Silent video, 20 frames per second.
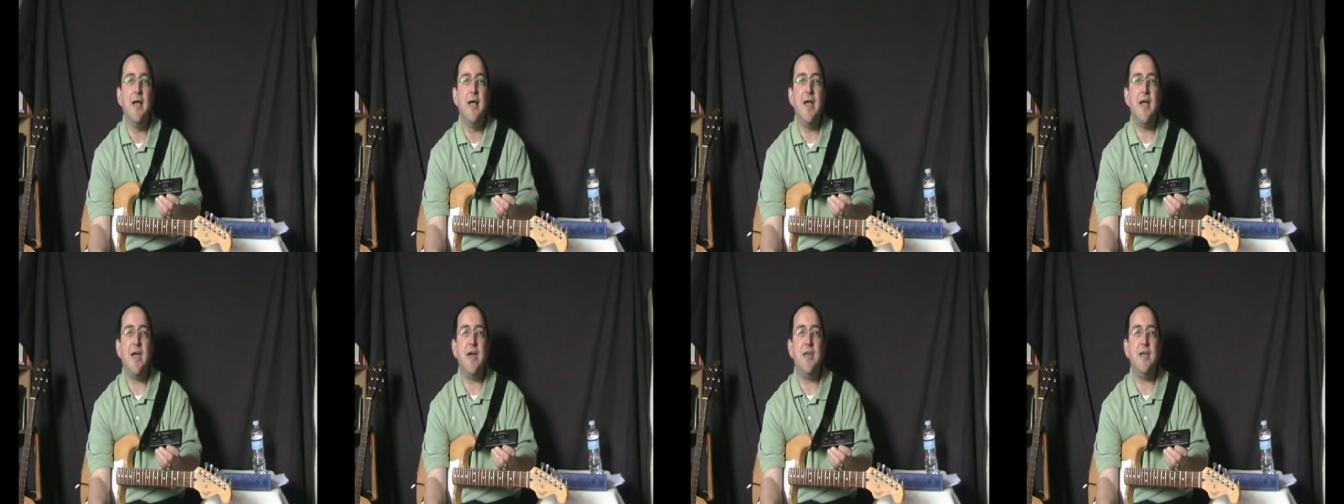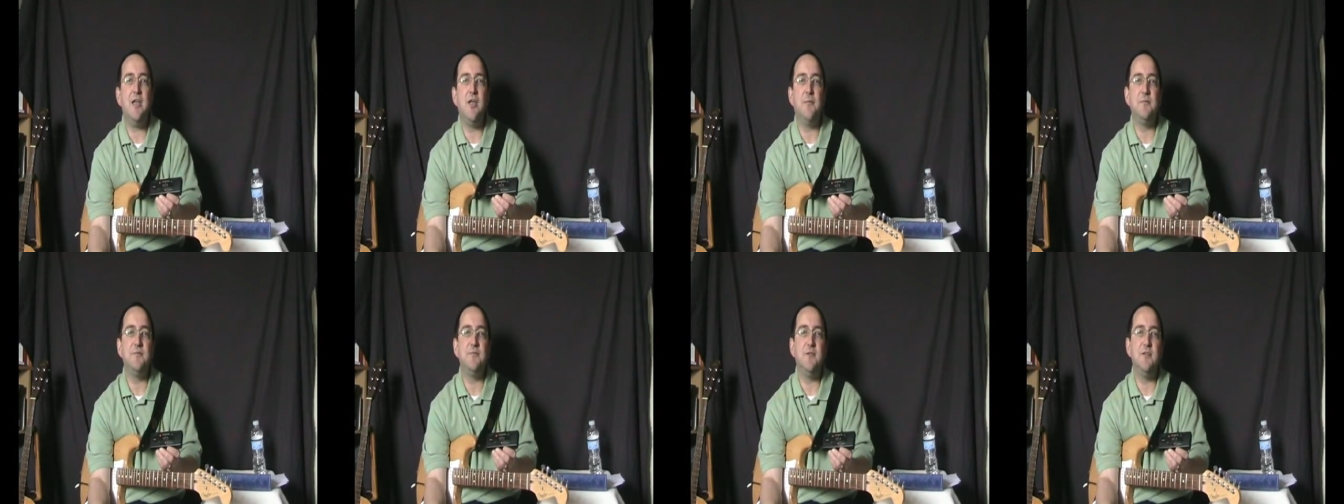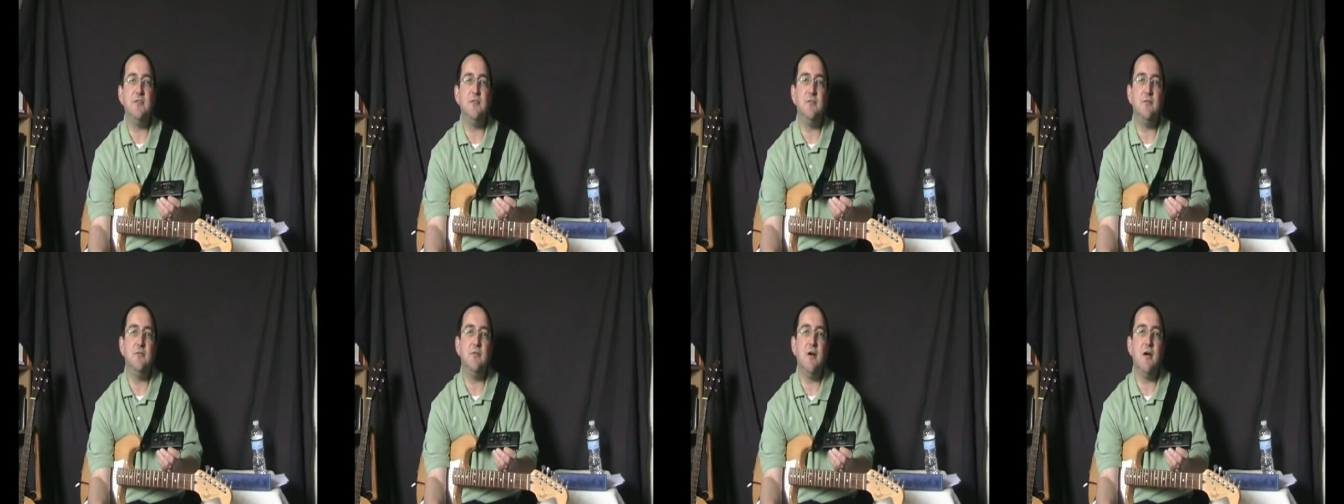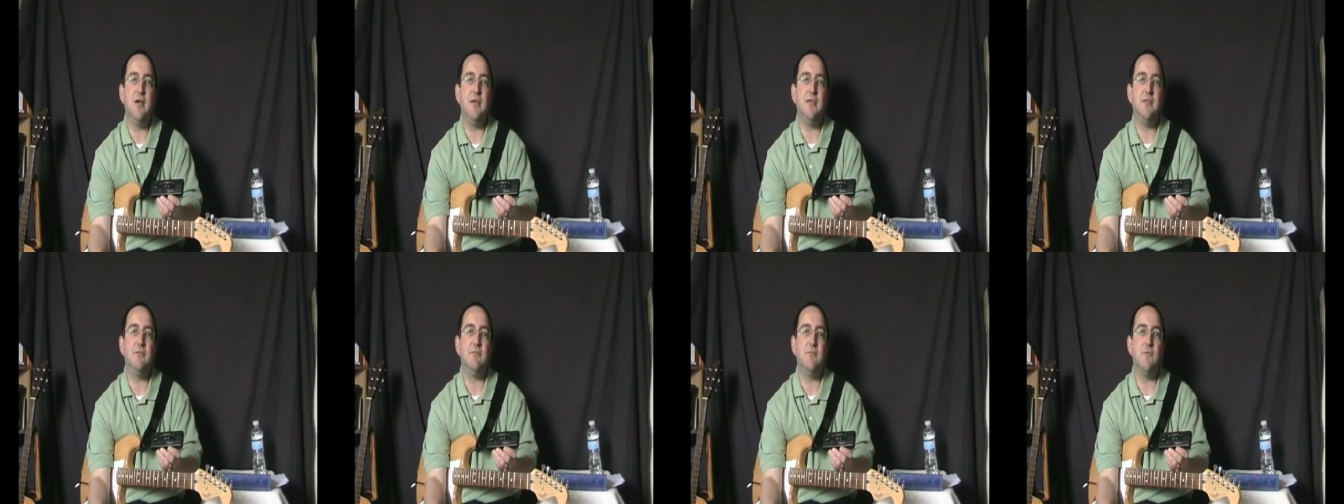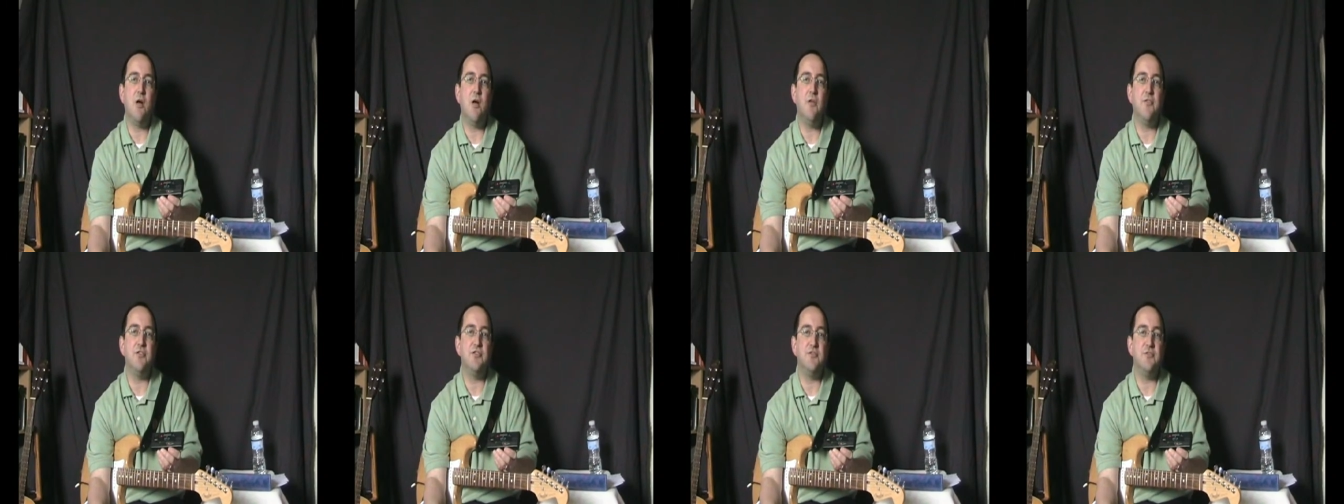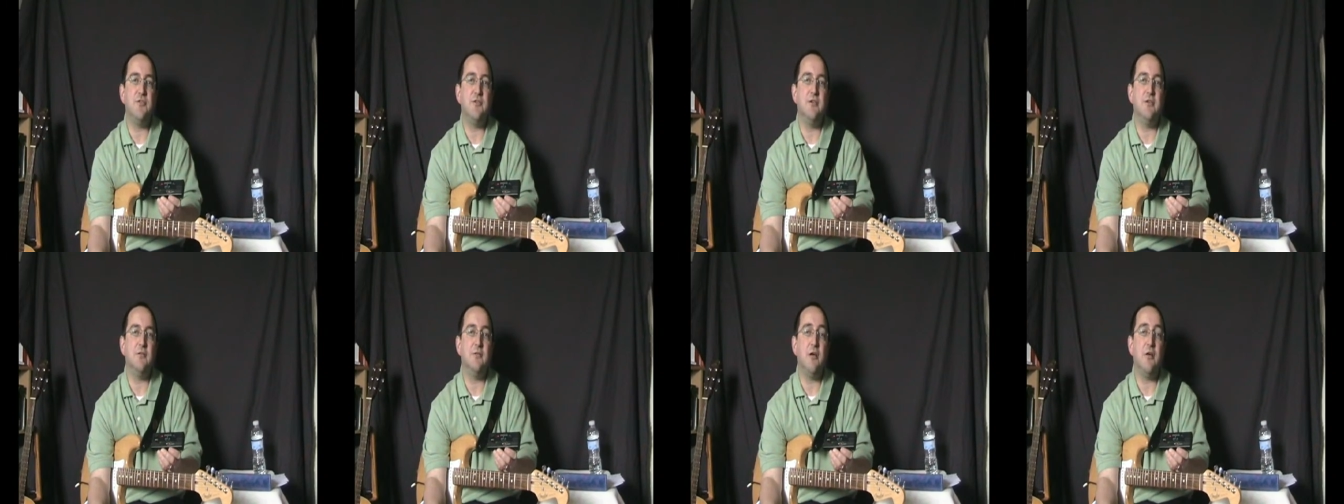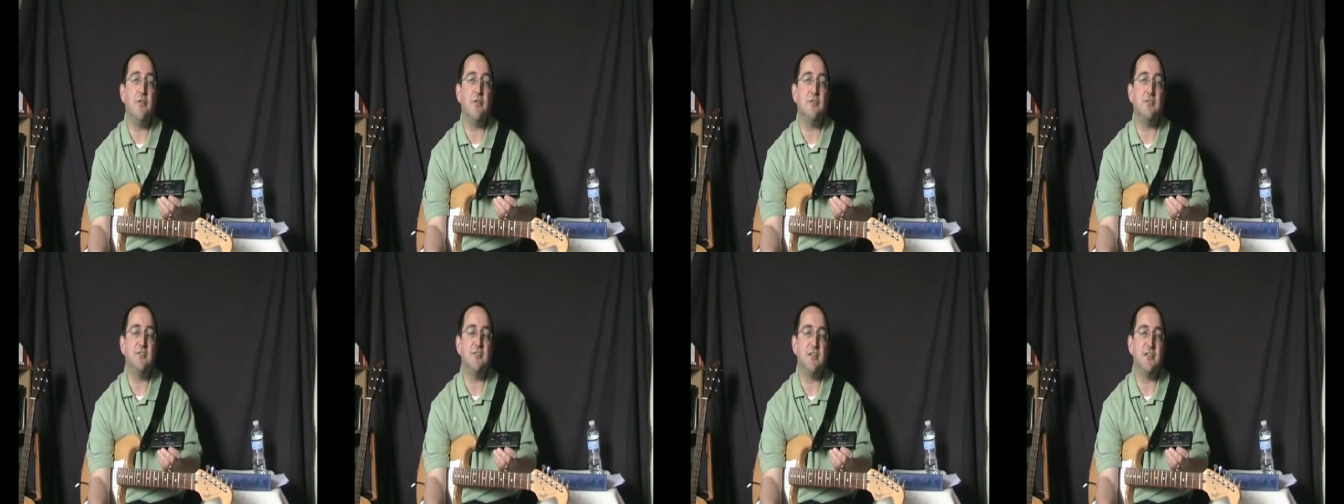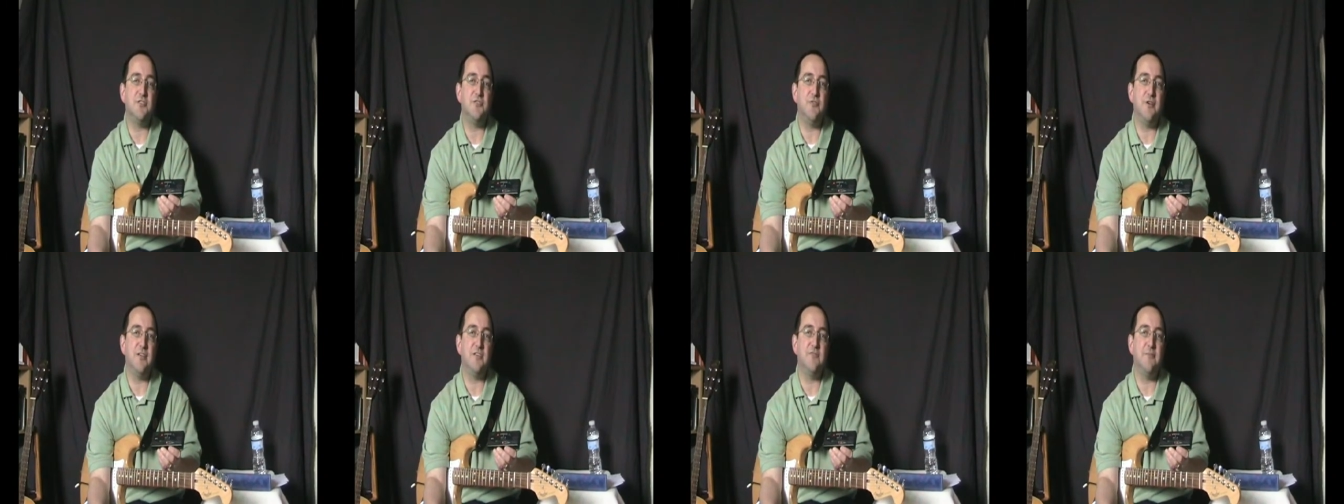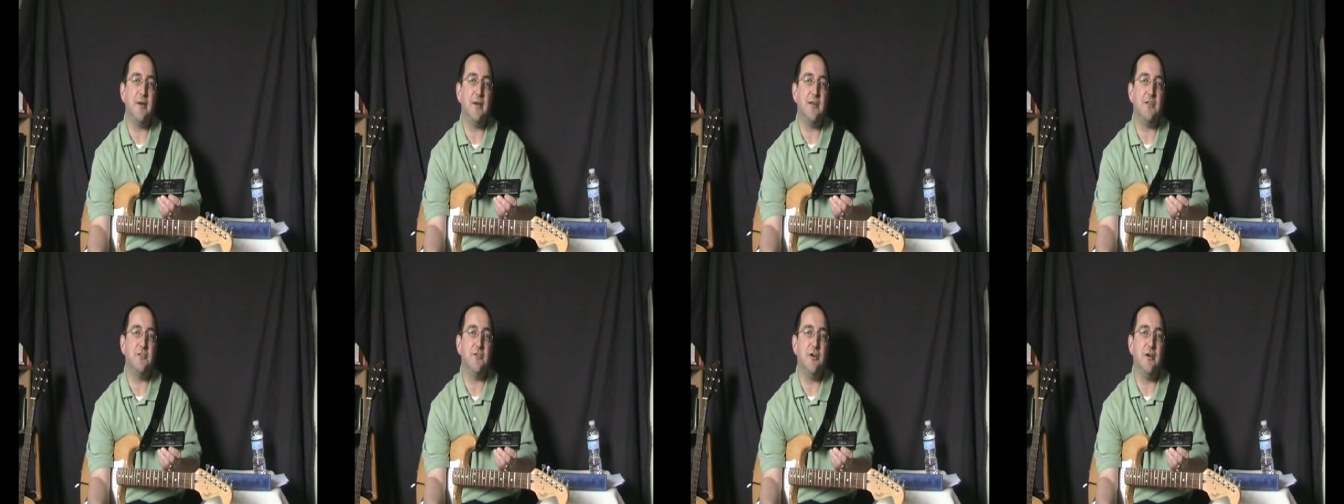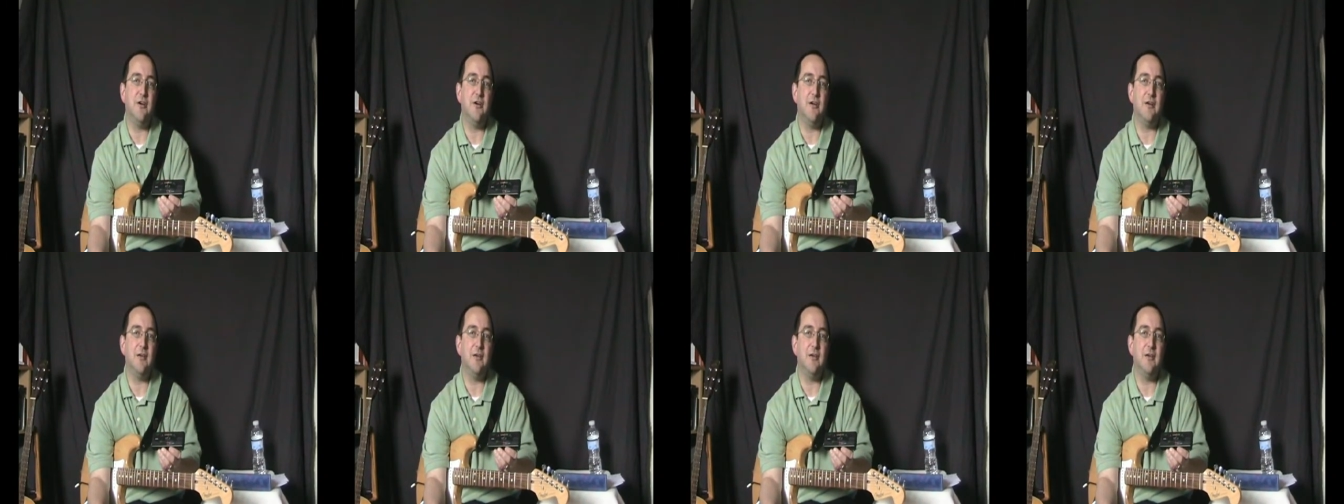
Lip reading: and it helps me to get all the 6 strings of my guitar